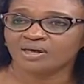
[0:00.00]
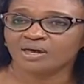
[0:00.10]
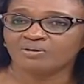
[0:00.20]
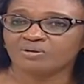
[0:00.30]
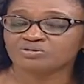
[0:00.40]

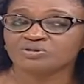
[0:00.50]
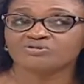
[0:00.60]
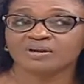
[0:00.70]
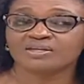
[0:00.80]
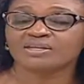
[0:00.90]
I want to
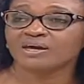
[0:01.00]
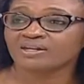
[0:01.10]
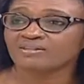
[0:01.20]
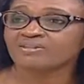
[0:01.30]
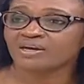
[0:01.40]
invite young
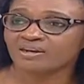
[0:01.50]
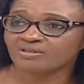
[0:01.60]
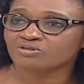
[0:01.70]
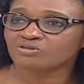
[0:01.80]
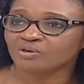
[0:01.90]

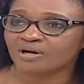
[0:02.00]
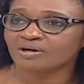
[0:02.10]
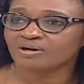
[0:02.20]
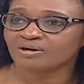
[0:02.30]
designers to work